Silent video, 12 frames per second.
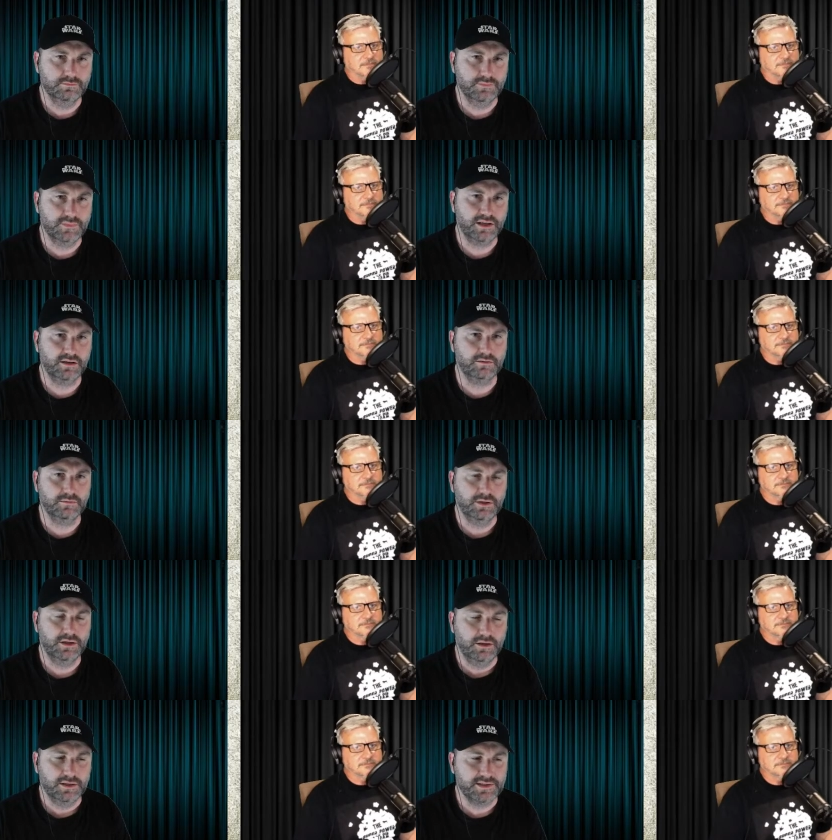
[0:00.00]
Speaker 1: Yeah.
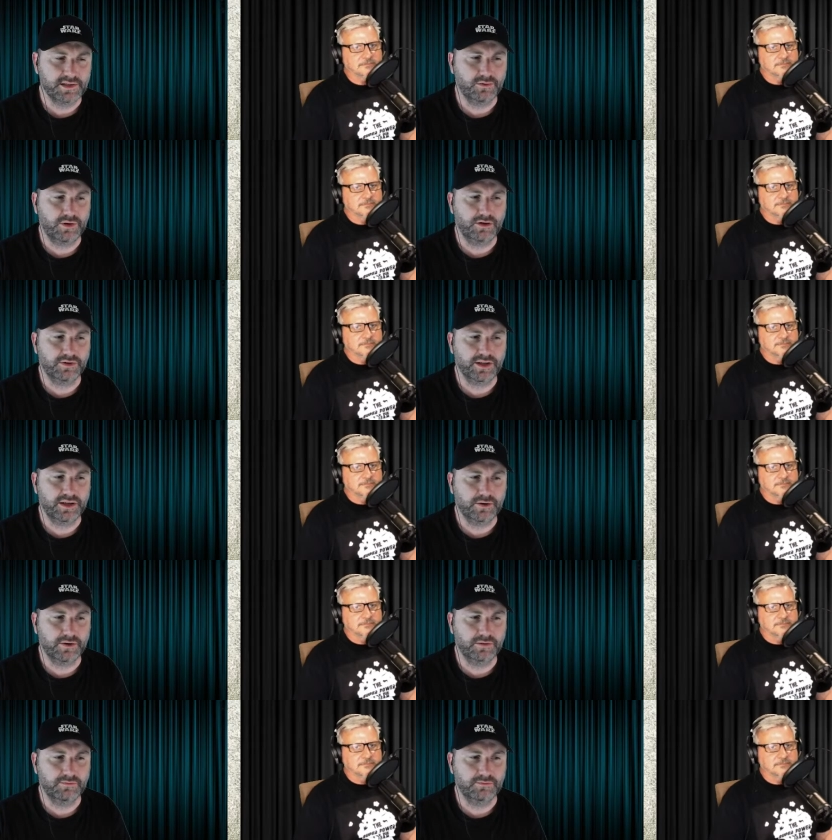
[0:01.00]
So while
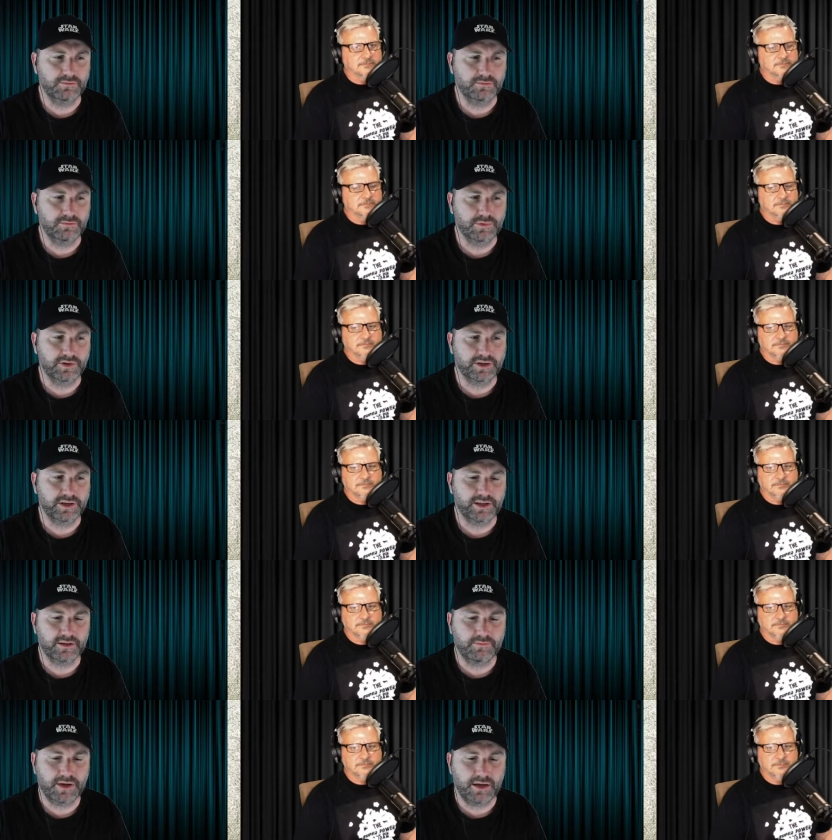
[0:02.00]
they're um, looking at the
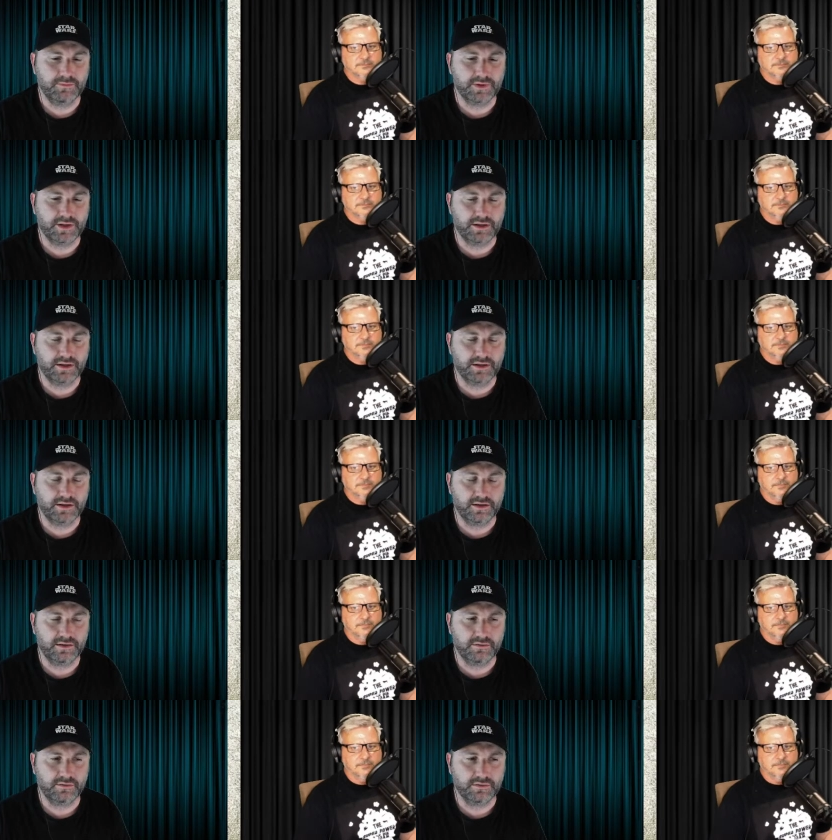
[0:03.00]
map, they get
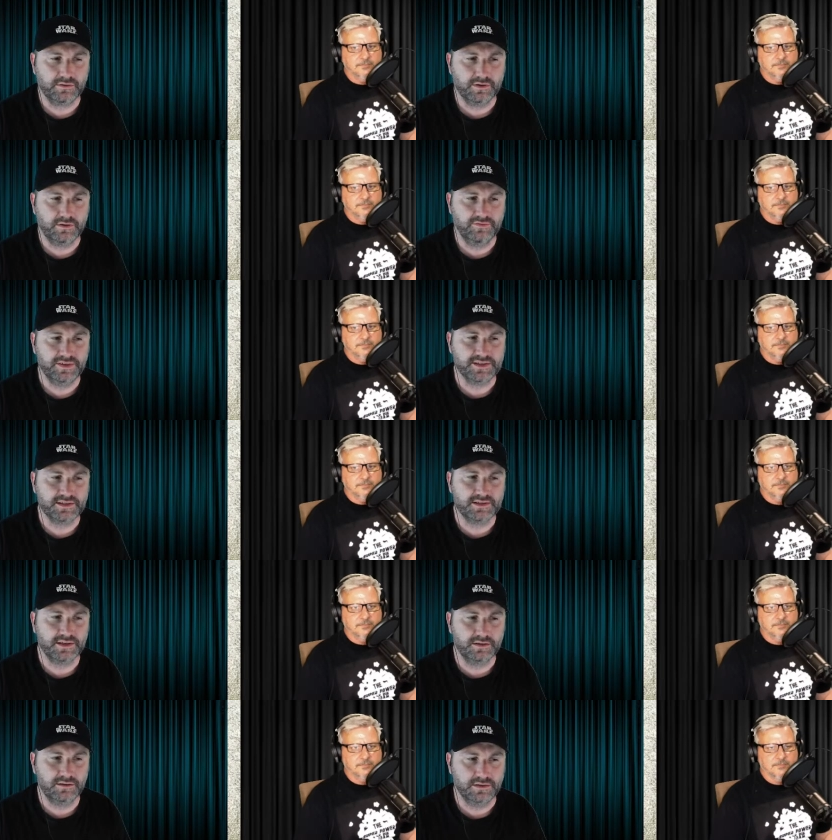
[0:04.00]
a, a
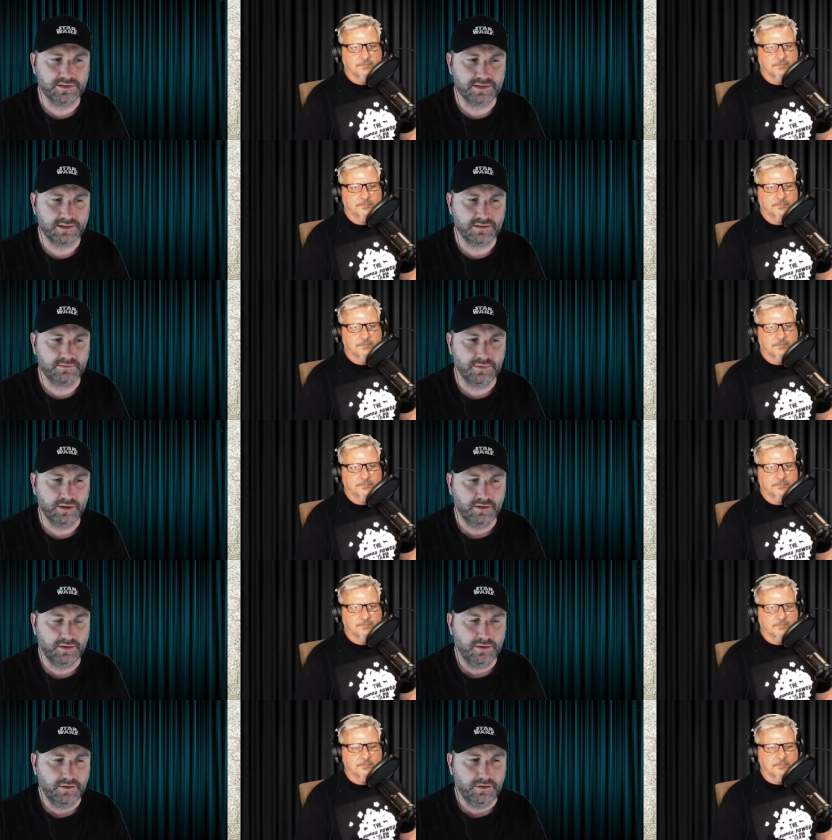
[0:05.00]
visitor. It's a
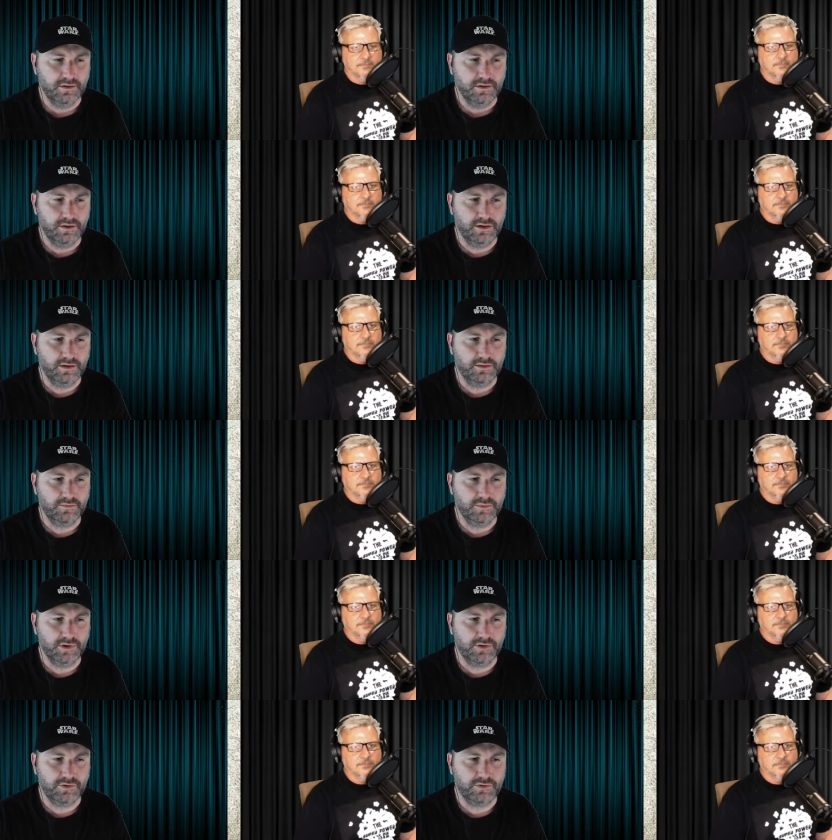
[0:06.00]
um,
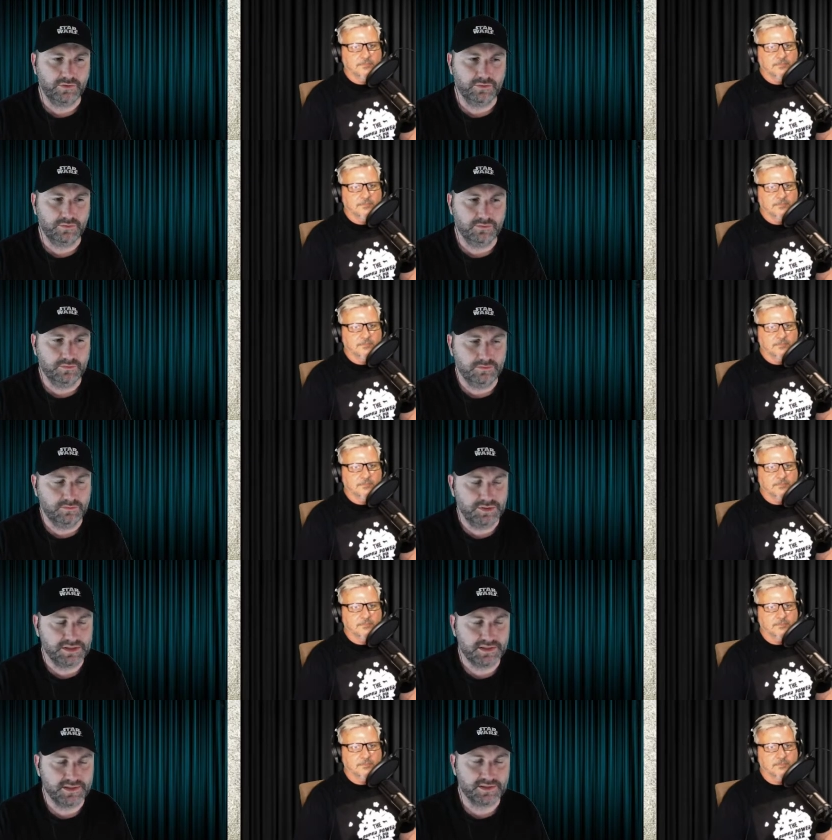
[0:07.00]
local
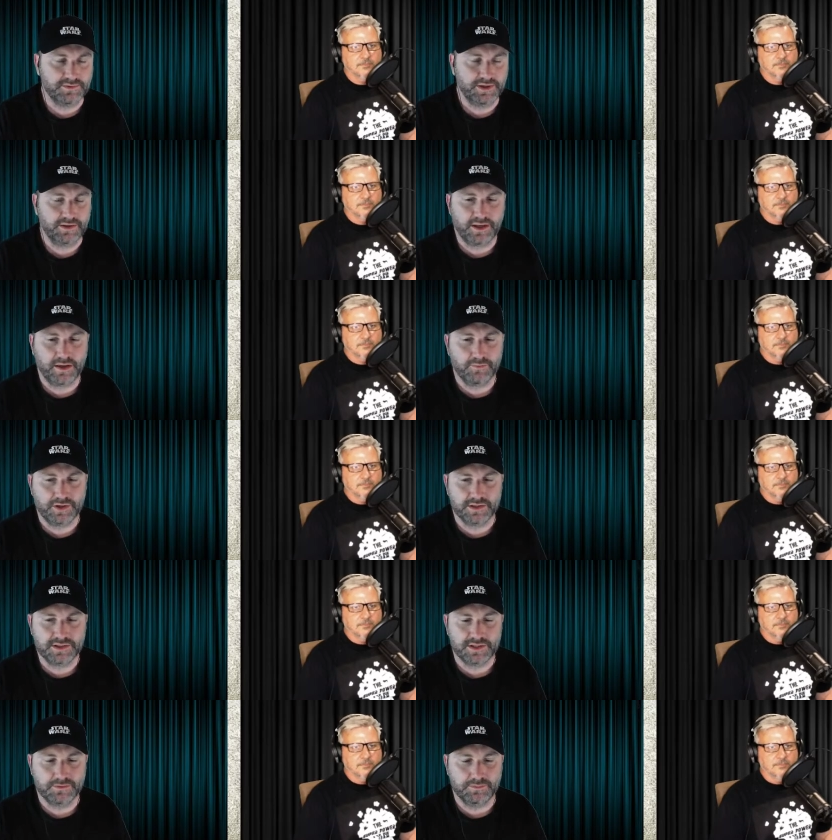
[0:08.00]
businessman coming in
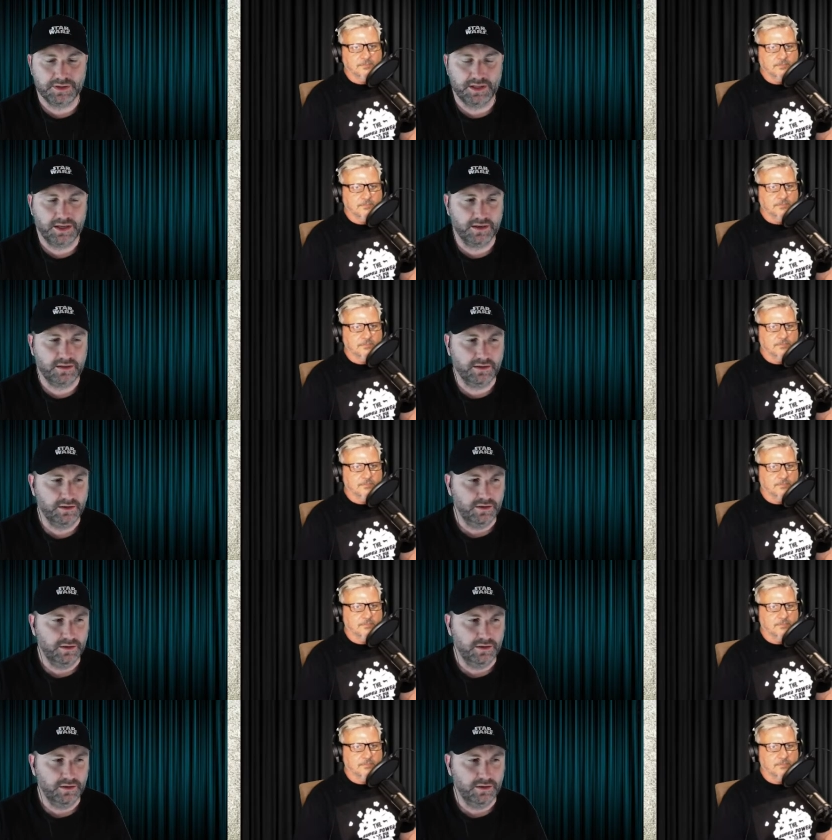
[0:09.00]
to complain,